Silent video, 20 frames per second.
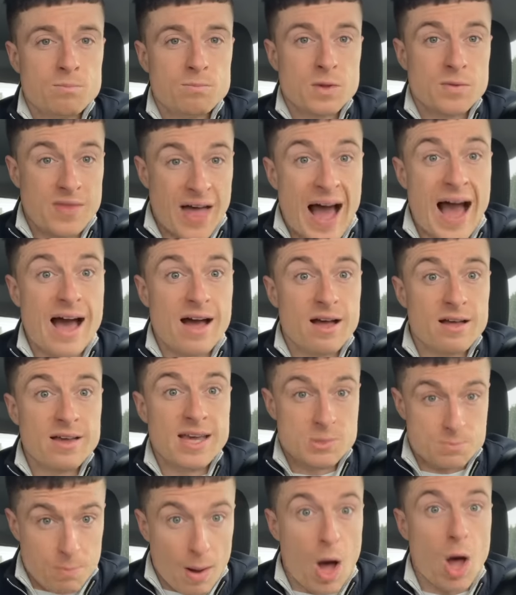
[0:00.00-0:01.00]
That
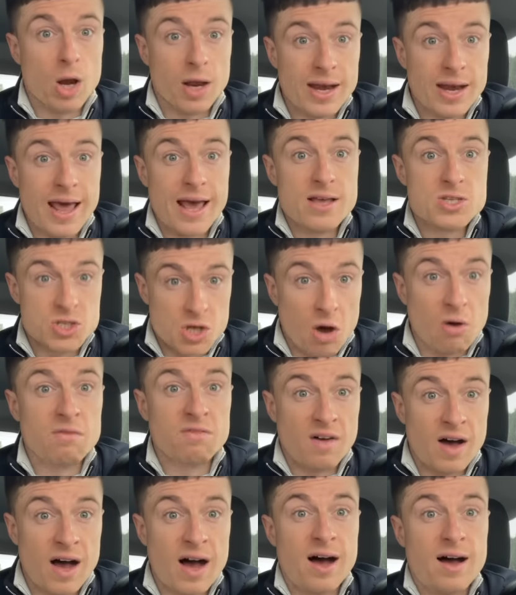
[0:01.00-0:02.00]
is bottling it so
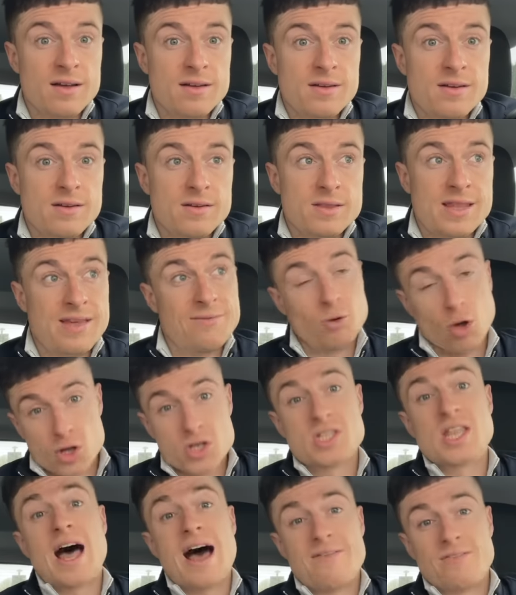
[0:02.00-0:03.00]
far. They've got to
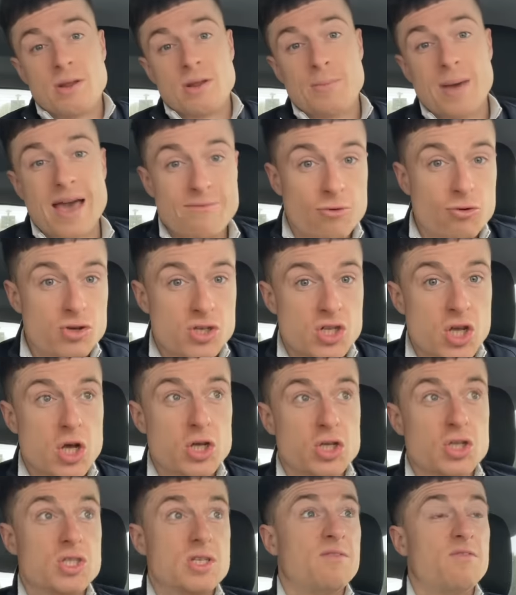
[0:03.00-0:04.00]
start having a bit of a
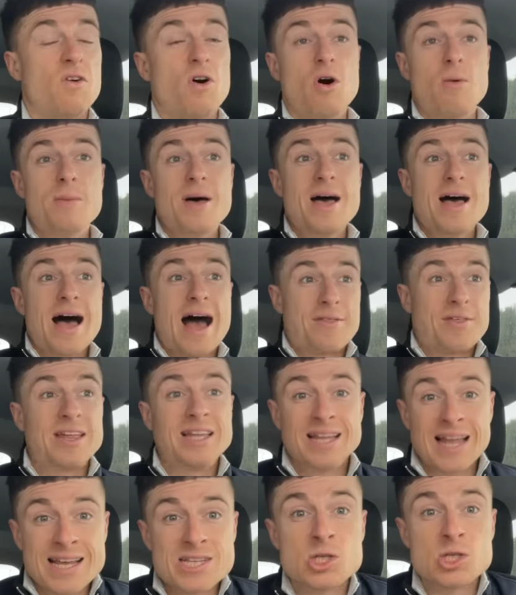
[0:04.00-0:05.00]
resurgence in form. I think
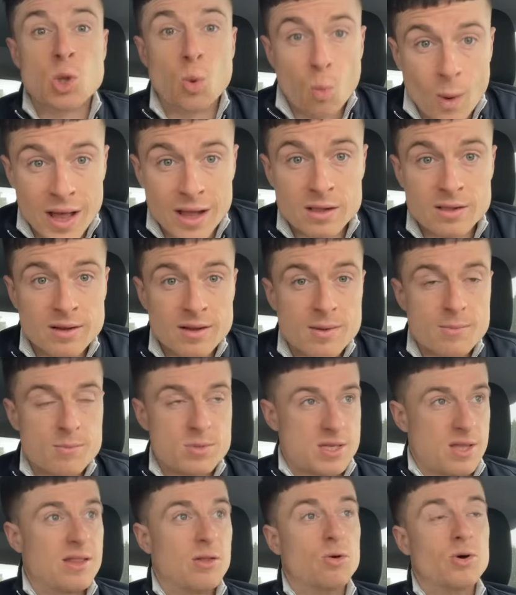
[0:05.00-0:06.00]
Leicester will,
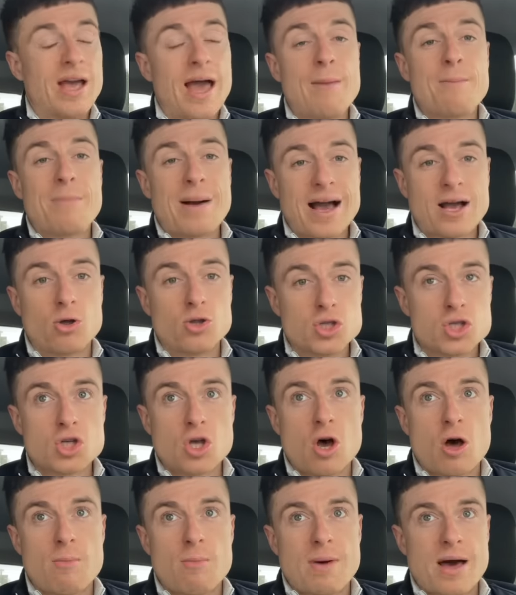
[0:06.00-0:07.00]
because I think they'll get back on
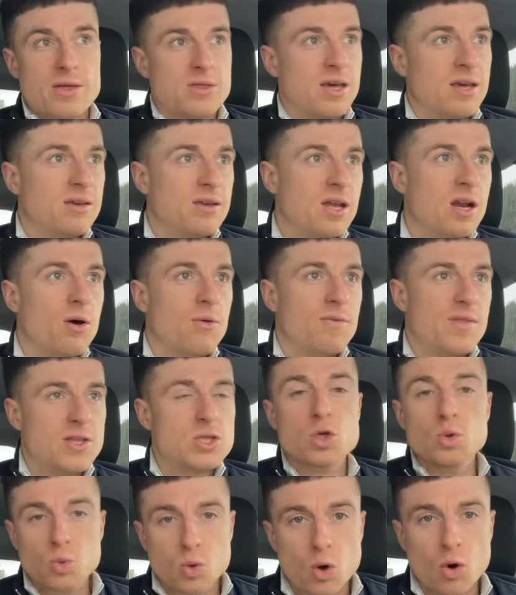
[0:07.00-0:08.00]
top. I think, you know, they're
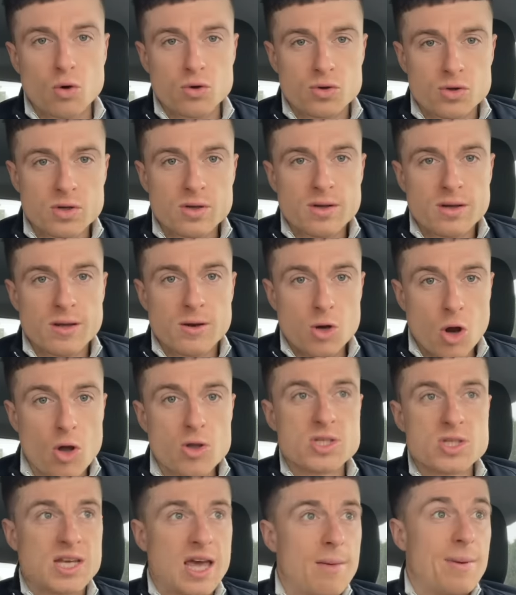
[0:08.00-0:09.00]
too good
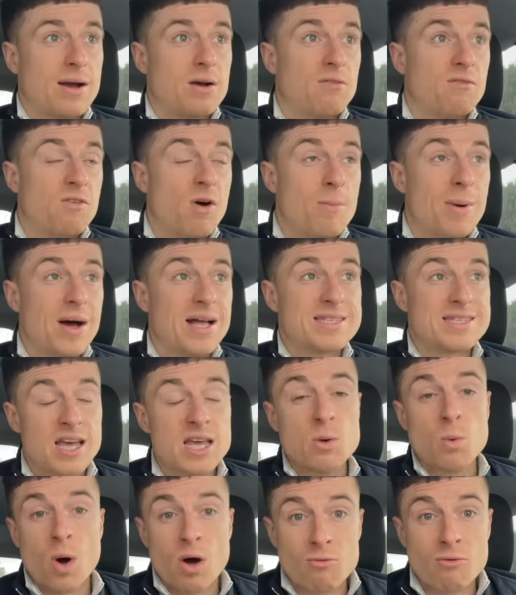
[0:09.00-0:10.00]
not to get back on form. But I tell
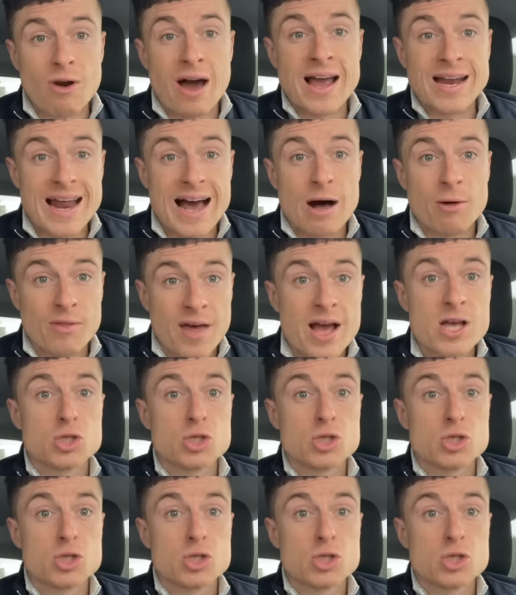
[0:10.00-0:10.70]
you what, right now, they are